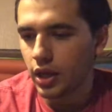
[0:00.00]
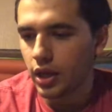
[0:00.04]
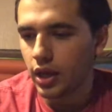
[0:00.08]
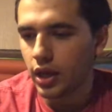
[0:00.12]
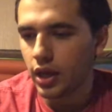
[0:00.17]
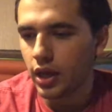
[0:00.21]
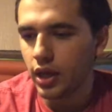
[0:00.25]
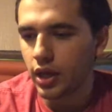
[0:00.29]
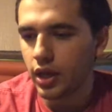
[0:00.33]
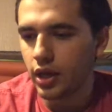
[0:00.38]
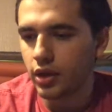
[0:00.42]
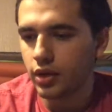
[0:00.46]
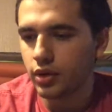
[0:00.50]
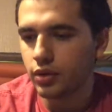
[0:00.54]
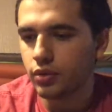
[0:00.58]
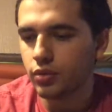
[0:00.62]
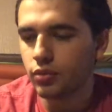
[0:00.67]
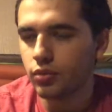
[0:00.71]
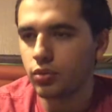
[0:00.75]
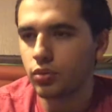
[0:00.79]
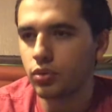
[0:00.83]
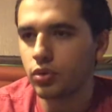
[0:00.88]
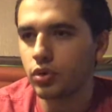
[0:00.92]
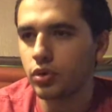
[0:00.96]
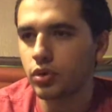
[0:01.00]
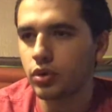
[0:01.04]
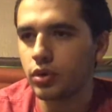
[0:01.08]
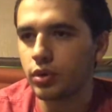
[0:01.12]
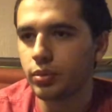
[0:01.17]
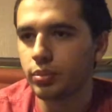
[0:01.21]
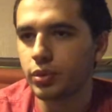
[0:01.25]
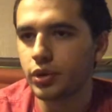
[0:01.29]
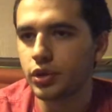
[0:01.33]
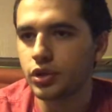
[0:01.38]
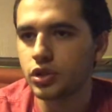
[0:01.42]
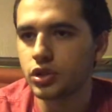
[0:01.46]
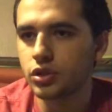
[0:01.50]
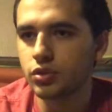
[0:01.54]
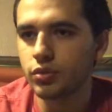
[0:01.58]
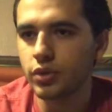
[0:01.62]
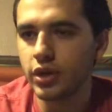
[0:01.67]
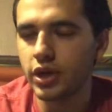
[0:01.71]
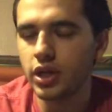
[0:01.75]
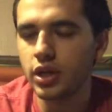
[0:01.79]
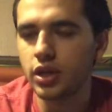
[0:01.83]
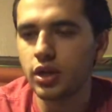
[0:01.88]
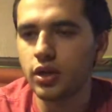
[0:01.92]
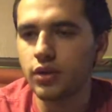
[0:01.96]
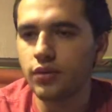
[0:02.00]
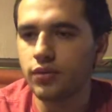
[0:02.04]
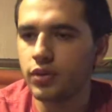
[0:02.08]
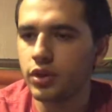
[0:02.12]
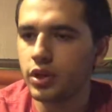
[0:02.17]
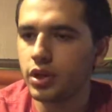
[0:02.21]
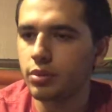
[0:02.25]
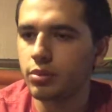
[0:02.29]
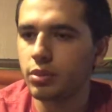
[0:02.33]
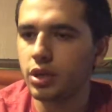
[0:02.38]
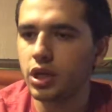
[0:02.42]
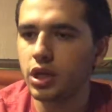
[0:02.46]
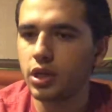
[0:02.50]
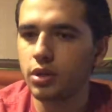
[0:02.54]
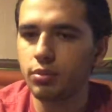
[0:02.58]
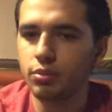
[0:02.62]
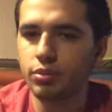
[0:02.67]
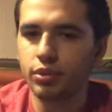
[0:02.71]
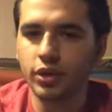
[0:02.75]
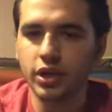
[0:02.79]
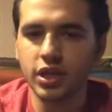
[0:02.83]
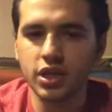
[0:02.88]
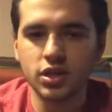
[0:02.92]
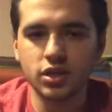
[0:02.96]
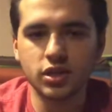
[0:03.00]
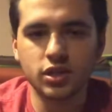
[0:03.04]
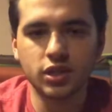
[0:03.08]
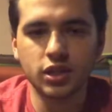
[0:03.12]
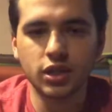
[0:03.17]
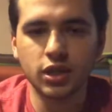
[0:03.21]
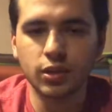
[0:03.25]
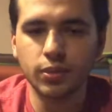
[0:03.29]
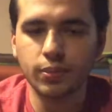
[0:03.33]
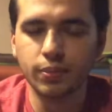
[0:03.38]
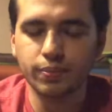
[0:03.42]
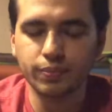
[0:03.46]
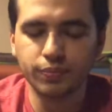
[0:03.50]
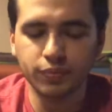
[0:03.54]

and were persuaded of them, and embraced them,